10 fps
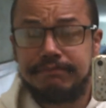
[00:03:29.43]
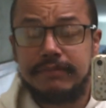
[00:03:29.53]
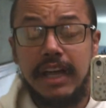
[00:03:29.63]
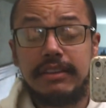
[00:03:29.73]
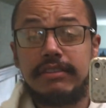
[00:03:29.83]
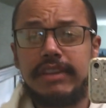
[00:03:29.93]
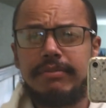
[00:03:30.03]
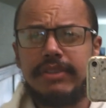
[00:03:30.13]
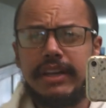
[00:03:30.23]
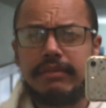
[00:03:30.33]
Not the same
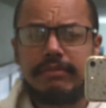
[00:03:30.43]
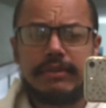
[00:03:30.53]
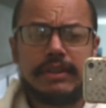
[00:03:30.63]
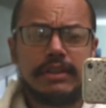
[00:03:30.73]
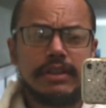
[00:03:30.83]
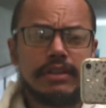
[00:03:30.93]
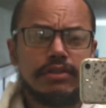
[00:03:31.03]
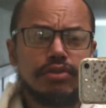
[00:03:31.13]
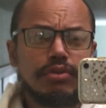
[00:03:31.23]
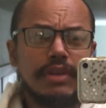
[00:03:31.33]
thing.
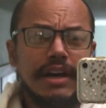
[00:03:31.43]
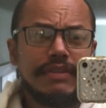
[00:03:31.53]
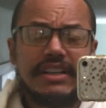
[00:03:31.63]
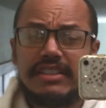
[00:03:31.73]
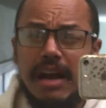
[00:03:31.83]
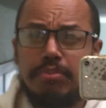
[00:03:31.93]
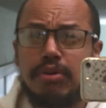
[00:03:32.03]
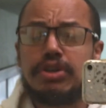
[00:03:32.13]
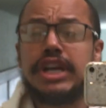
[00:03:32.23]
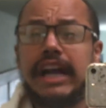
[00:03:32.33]
True love is not
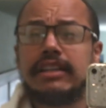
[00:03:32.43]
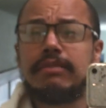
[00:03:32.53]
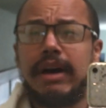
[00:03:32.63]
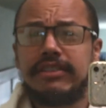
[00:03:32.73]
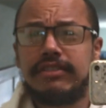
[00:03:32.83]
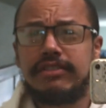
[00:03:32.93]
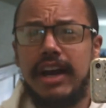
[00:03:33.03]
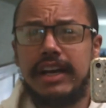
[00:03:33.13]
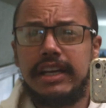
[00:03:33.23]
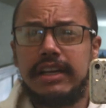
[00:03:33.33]
projected by
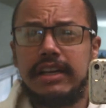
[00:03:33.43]
society.